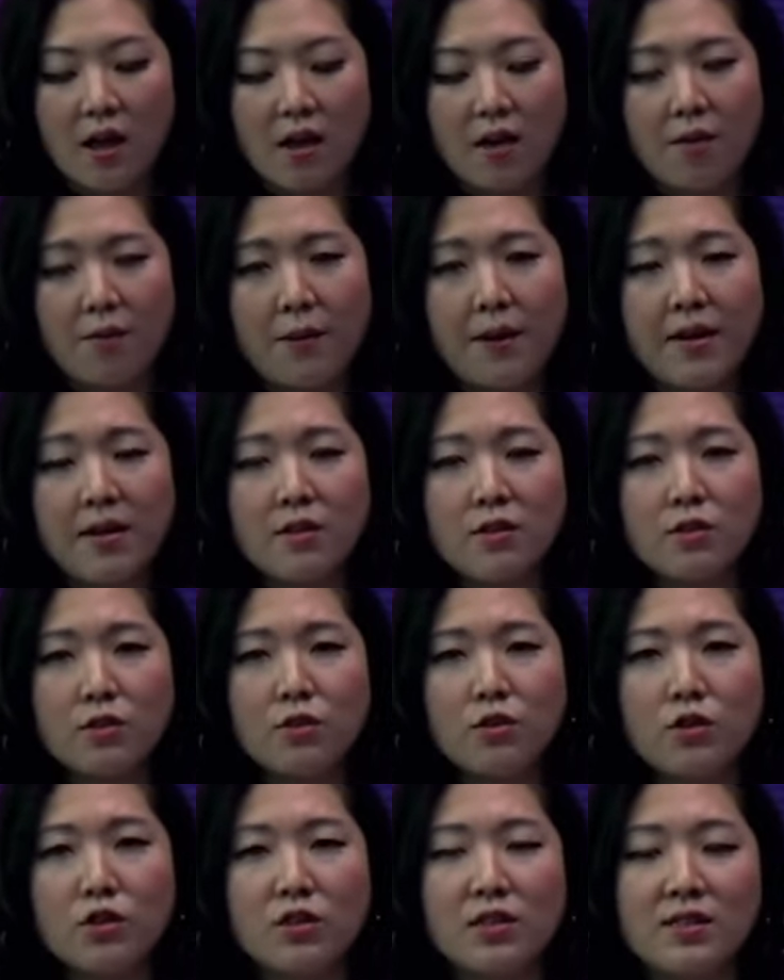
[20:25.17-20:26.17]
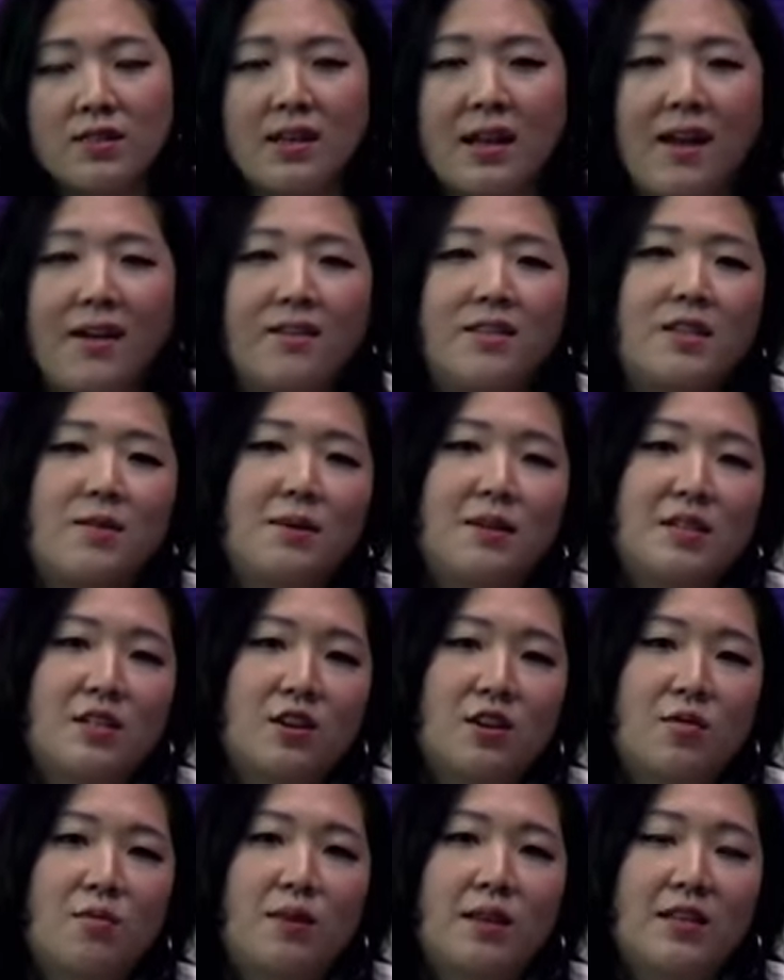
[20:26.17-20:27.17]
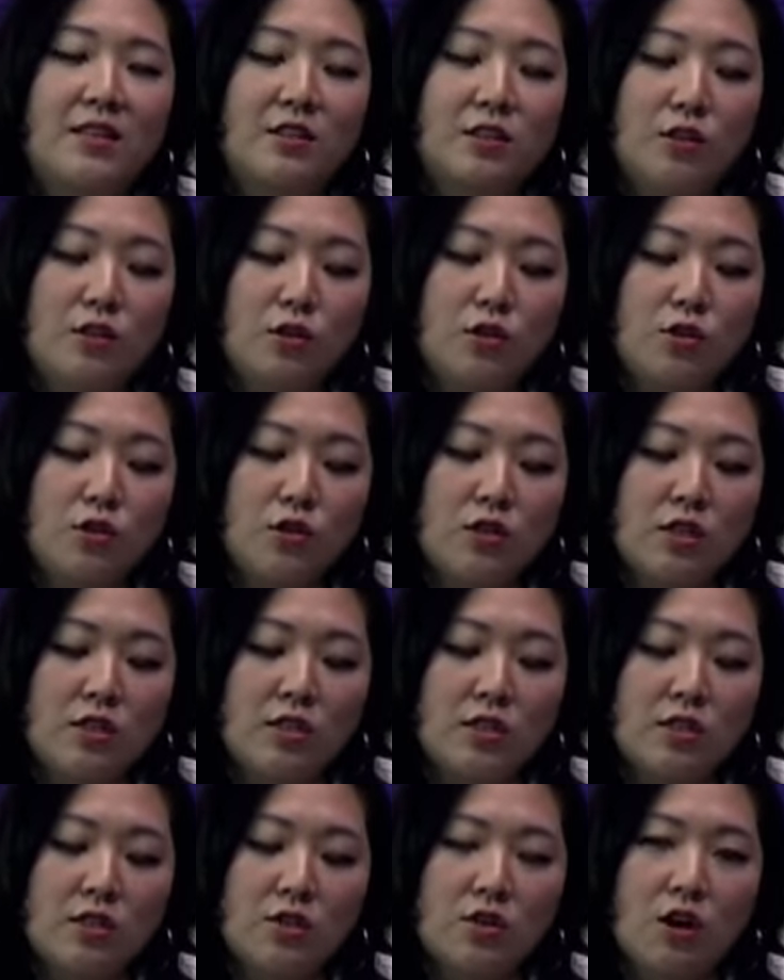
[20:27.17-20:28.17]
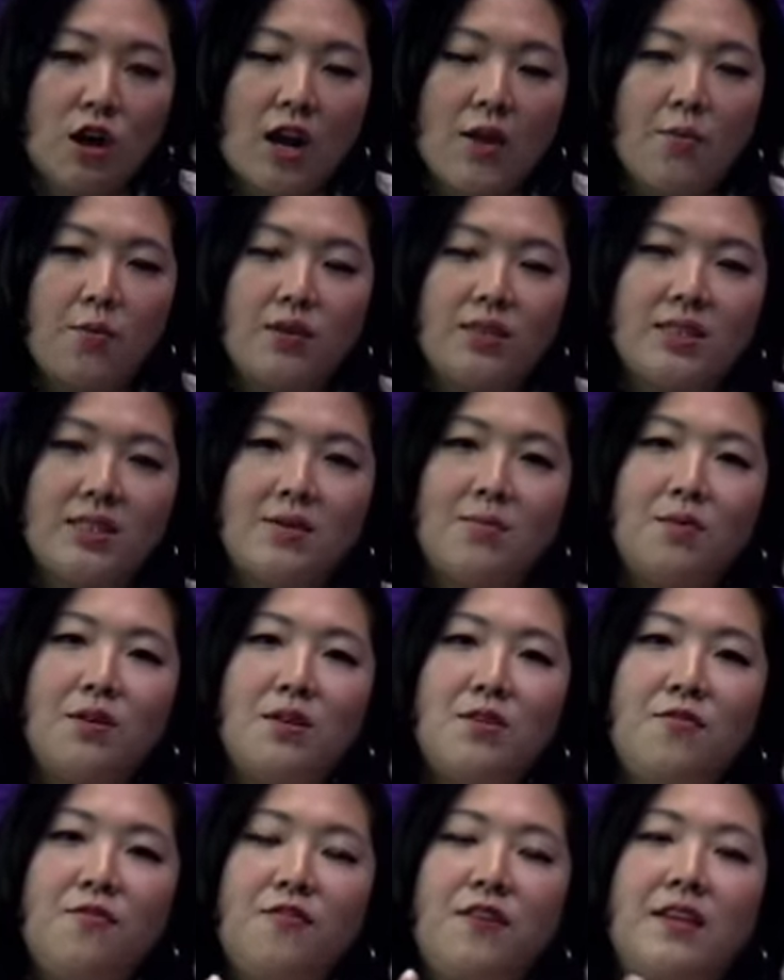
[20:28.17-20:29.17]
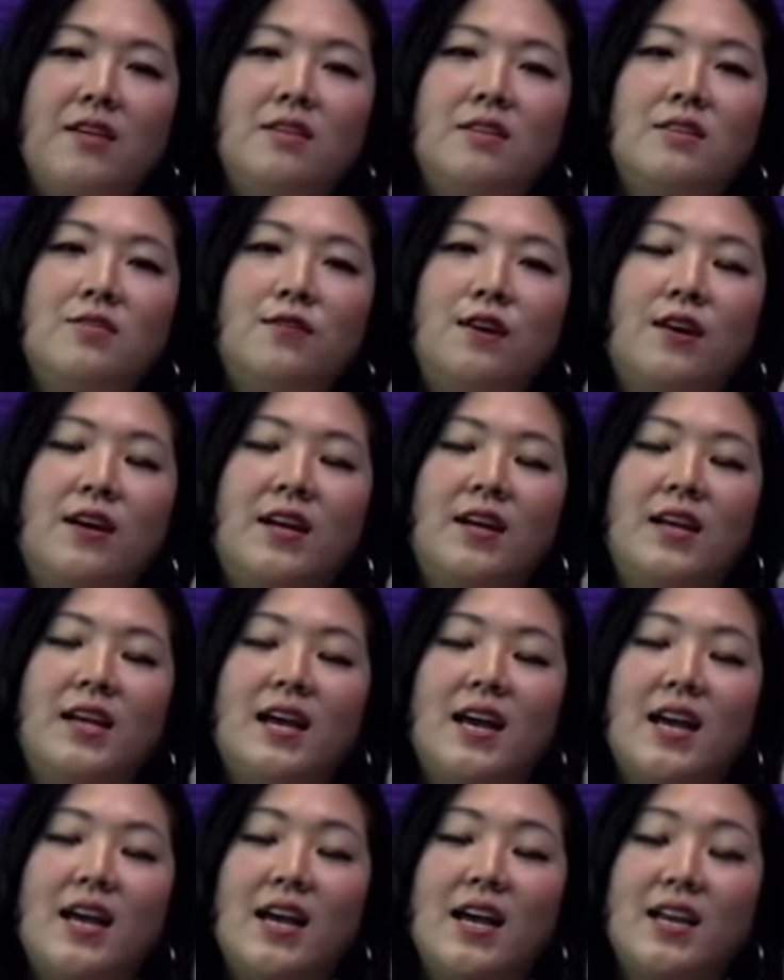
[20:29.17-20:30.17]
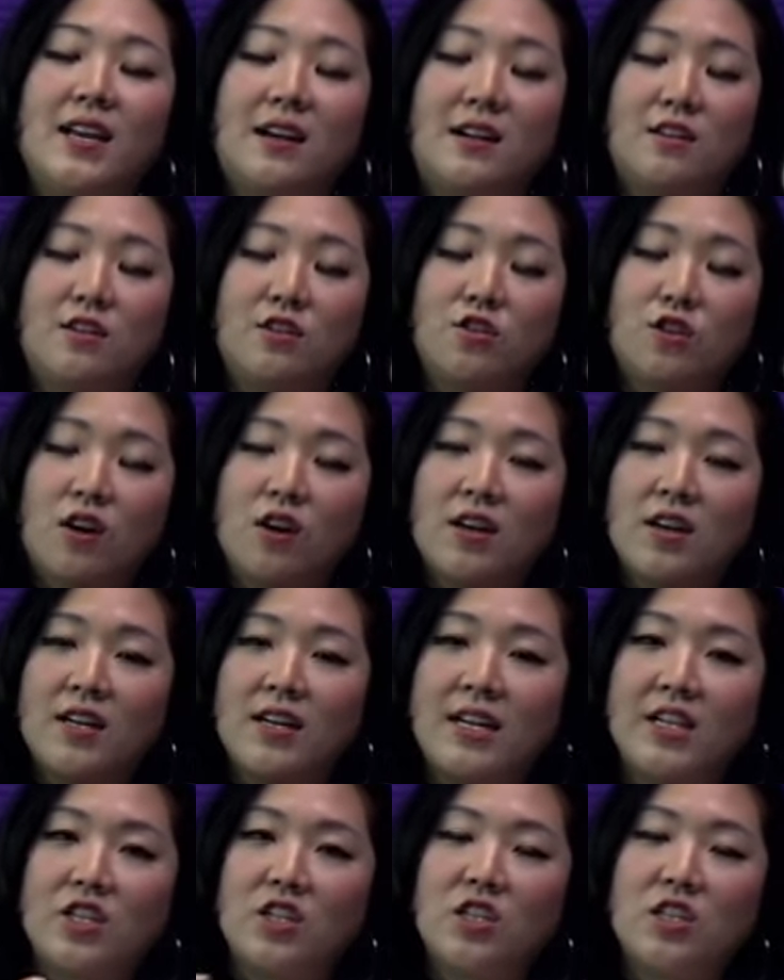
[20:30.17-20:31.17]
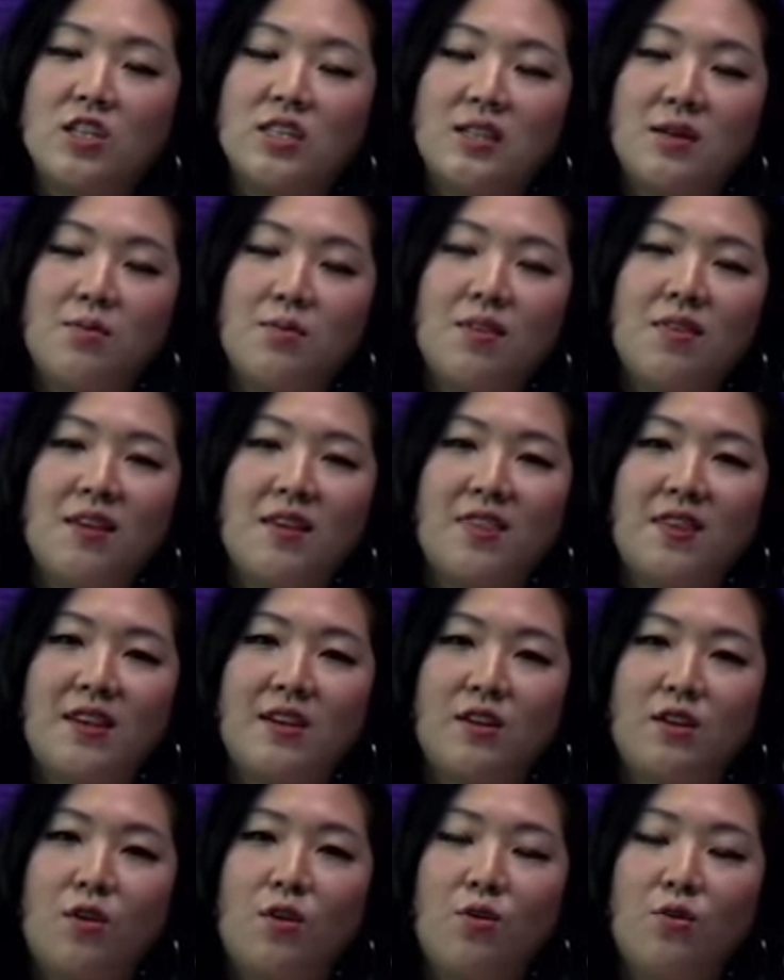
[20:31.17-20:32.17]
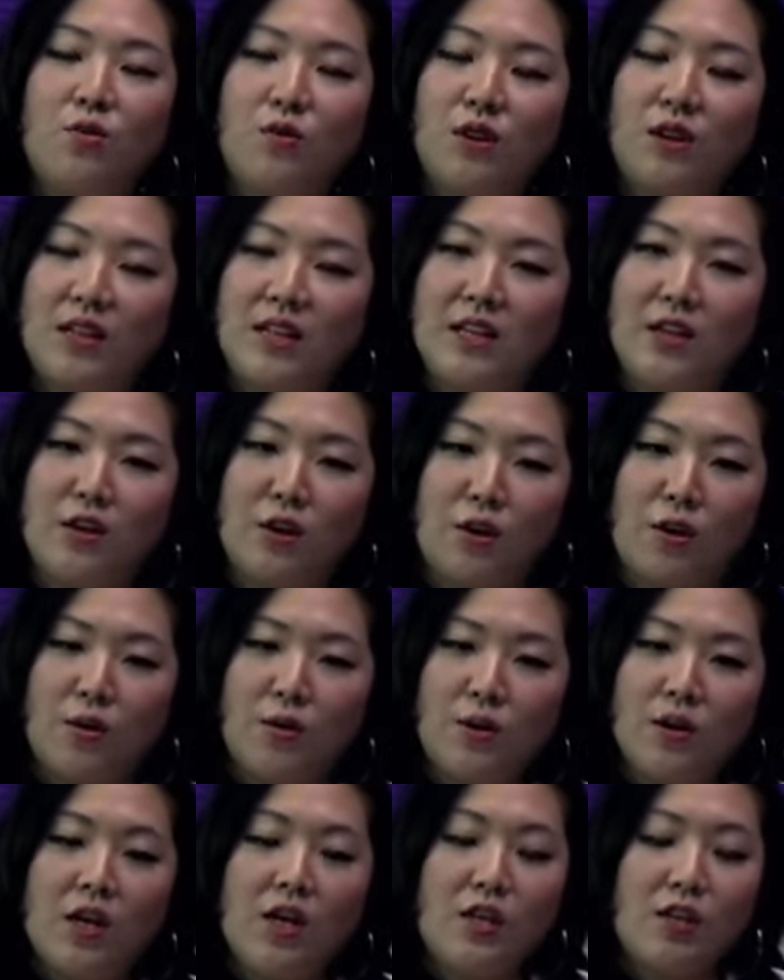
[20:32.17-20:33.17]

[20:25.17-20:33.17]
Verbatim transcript: Uh, parasocial is an academic term that's used to describe when someone feels very a strong connection to someone that they don't really know.